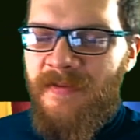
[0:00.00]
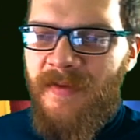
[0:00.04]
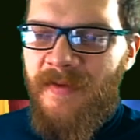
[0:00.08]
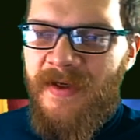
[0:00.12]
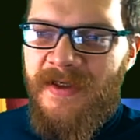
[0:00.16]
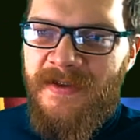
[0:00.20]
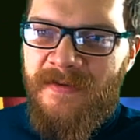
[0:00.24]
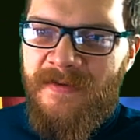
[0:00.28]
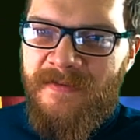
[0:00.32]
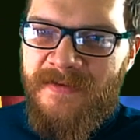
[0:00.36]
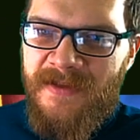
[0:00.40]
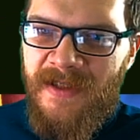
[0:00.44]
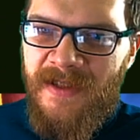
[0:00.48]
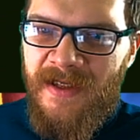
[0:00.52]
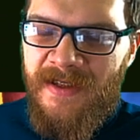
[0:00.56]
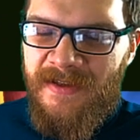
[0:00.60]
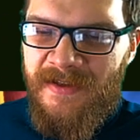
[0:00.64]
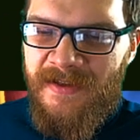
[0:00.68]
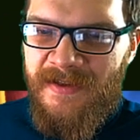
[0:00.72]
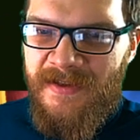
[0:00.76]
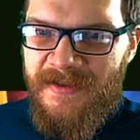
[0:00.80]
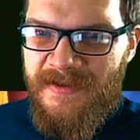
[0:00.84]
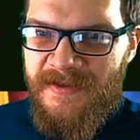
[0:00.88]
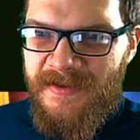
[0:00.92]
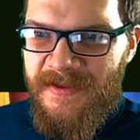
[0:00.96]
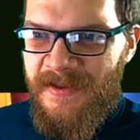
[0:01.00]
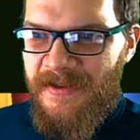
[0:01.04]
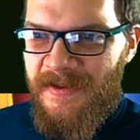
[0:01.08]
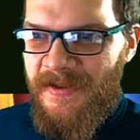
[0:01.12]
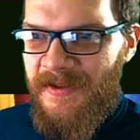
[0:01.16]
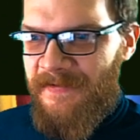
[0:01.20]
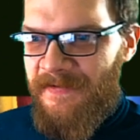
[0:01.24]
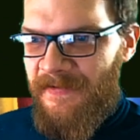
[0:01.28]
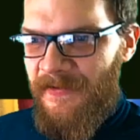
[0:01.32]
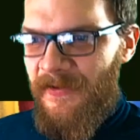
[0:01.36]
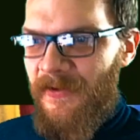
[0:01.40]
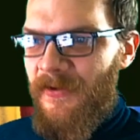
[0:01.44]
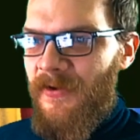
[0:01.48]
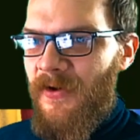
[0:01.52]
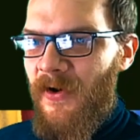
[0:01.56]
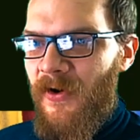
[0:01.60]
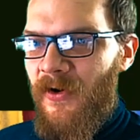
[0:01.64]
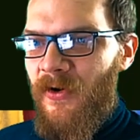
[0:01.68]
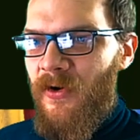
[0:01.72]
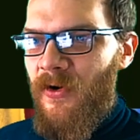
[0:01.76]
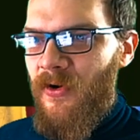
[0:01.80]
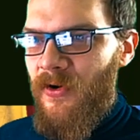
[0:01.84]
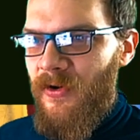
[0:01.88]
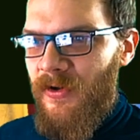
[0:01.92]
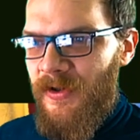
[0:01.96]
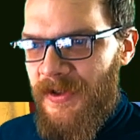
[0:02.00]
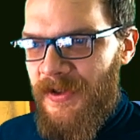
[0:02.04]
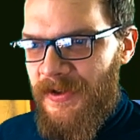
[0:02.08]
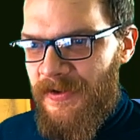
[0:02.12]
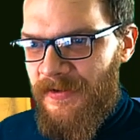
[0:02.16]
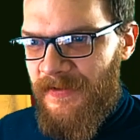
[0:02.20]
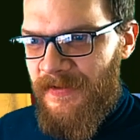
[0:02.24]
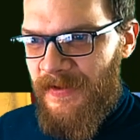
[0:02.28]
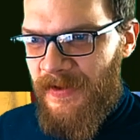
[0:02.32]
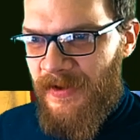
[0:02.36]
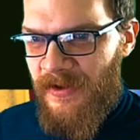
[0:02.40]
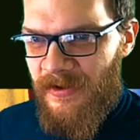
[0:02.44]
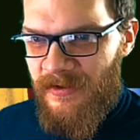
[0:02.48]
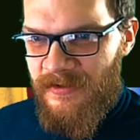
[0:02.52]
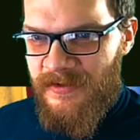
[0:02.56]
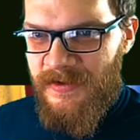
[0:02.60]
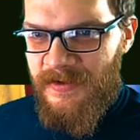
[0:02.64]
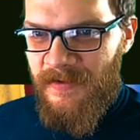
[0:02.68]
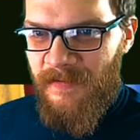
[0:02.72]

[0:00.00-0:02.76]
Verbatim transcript: make them slightly easier if you go all in on the Ghost.